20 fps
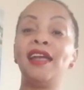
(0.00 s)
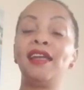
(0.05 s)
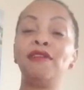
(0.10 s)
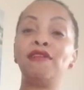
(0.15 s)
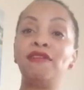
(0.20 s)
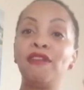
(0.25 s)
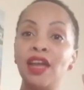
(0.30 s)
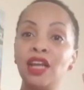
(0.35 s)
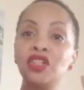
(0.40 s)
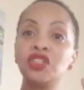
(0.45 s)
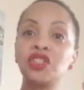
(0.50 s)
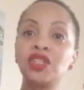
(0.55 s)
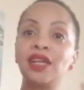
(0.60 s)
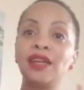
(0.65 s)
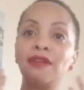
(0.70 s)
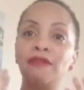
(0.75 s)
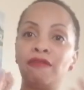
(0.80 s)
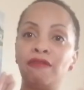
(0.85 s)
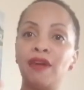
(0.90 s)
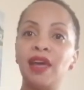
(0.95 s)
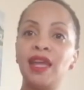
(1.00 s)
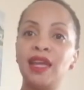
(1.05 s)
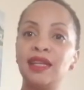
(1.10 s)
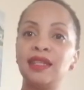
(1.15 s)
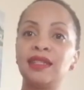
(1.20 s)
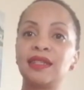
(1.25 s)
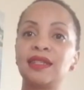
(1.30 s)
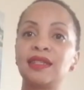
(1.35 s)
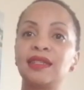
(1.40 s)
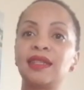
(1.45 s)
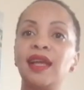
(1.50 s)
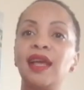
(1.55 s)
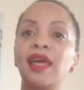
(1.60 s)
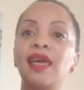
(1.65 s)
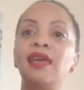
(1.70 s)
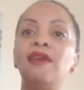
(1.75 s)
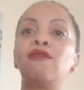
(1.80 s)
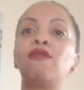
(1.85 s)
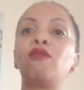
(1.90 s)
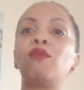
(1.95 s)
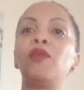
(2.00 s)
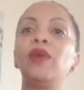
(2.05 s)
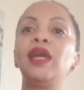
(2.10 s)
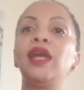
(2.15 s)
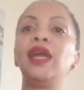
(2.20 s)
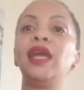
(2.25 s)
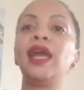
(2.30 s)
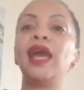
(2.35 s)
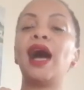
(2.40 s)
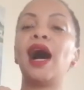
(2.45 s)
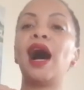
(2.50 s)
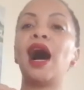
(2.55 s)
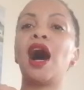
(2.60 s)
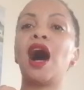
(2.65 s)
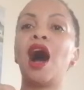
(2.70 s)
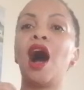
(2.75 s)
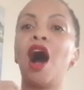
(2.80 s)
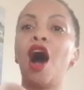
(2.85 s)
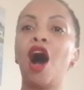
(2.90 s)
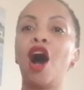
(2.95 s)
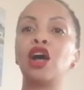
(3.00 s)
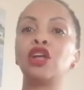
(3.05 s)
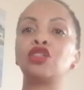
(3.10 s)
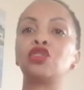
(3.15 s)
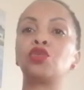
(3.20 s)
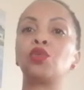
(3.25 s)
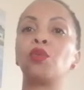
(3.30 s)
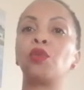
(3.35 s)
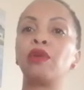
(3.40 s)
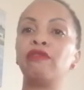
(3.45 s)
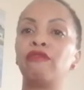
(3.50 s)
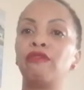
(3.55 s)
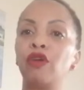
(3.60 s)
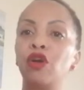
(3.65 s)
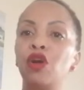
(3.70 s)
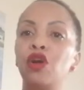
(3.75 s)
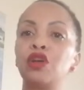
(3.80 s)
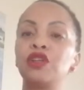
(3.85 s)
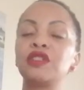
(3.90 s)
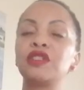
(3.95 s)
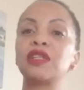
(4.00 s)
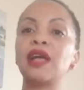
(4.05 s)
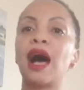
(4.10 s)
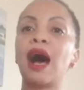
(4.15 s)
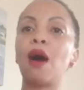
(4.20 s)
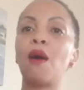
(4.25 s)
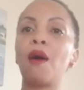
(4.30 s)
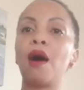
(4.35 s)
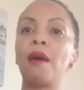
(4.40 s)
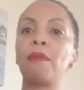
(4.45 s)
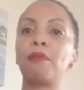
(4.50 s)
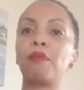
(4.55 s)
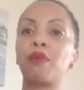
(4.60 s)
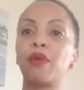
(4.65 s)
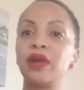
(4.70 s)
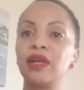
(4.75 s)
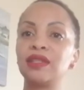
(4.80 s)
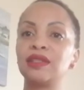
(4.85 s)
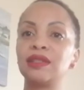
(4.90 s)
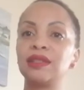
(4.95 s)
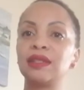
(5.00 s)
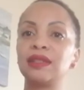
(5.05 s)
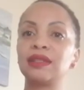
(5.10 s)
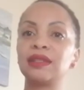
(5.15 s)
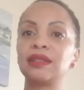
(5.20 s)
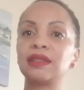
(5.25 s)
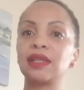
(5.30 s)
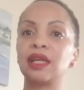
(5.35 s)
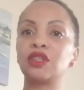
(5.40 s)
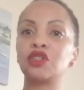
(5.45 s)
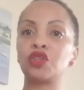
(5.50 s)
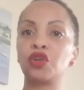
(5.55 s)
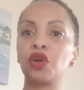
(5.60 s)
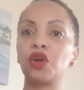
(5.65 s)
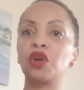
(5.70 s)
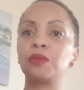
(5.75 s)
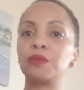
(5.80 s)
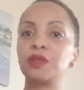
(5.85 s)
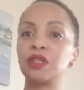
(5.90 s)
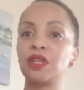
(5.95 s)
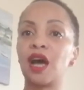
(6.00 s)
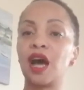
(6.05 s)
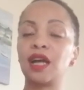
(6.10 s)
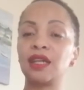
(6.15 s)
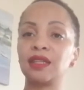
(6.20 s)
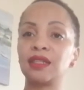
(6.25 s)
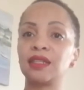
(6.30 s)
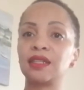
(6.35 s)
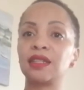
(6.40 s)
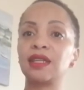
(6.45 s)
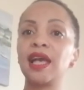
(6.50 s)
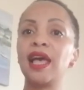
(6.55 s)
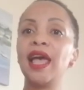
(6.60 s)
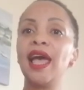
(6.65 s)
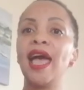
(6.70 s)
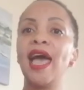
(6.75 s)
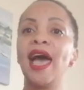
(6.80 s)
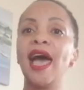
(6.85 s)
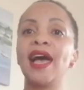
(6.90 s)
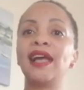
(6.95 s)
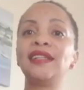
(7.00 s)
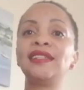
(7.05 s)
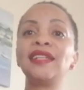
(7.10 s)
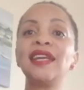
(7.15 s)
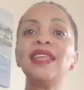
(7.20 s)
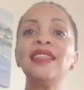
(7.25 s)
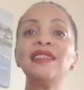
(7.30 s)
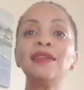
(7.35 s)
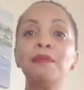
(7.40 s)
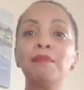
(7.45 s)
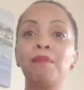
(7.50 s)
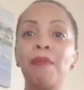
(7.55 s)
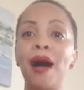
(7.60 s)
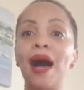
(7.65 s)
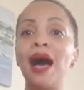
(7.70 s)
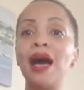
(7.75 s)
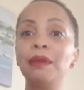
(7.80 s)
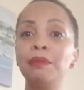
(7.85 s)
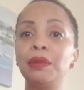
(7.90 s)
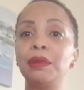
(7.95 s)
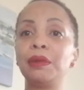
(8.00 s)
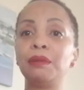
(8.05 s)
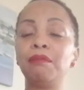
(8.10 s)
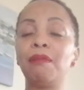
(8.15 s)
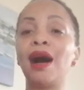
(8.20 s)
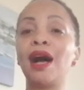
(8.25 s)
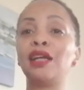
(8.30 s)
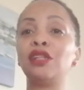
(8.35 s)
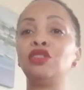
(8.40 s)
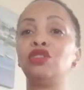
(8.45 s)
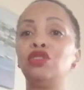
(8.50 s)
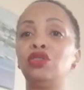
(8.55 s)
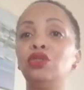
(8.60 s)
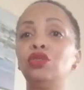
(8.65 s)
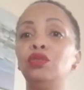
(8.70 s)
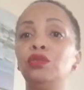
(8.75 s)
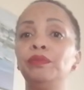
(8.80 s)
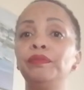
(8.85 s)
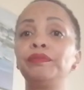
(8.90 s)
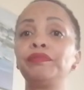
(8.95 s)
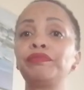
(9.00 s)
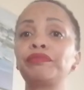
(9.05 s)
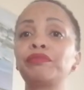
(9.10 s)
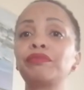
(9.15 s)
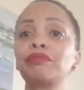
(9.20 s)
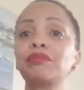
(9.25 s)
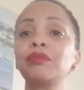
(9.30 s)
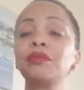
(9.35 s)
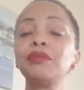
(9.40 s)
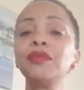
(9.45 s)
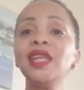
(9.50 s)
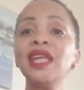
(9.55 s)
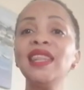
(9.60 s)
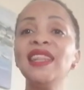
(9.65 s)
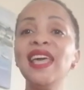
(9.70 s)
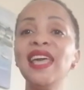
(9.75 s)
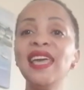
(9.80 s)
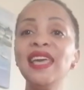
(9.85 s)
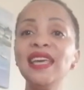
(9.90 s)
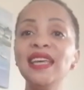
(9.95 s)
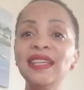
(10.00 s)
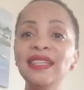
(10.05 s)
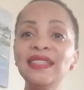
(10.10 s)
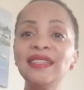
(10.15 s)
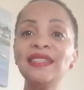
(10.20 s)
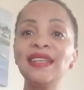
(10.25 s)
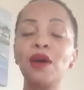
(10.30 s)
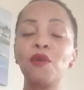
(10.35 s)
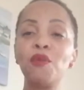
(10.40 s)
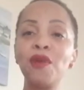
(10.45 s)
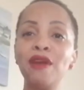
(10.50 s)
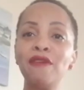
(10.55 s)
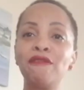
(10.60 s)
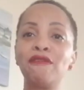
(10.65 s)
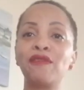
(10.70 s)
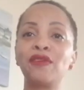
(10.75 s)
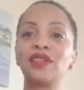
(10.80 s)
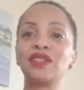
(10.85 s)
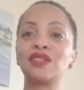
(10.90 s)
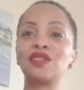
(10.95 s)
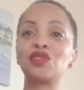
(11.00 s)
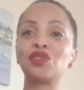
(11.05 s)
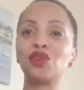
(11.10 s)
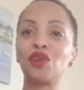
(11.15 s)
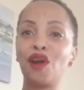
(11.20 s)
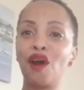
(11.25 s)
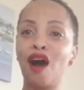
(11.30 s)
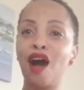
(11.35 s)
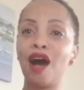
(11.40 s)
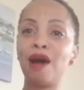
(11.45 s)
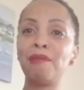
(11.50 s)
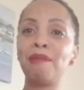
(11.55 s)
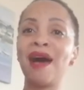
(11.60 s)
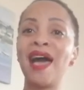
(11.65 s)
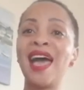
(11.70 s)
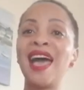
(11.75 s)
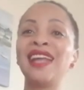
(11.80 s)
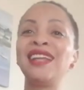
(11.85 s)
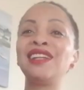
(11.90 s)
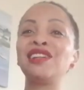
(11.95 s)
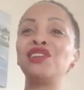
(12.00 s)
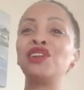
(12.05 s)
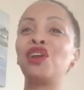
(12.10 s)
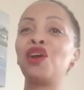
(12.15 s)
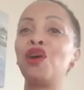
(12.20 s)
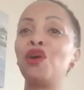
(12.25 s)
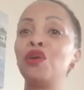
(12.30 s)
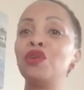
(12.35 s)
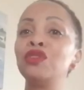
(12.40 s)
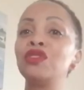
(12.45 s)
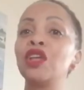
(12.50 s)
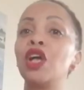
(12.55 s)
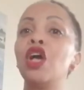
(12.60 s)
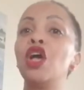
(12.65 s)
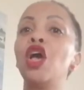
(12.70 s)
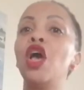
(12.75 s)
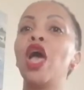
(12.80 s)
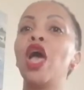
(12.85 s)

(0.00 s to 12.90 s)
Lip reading: eventually face if we are to reverse our present circumstance. And in the Bible, mind you, there is a reference to karma, and it goes,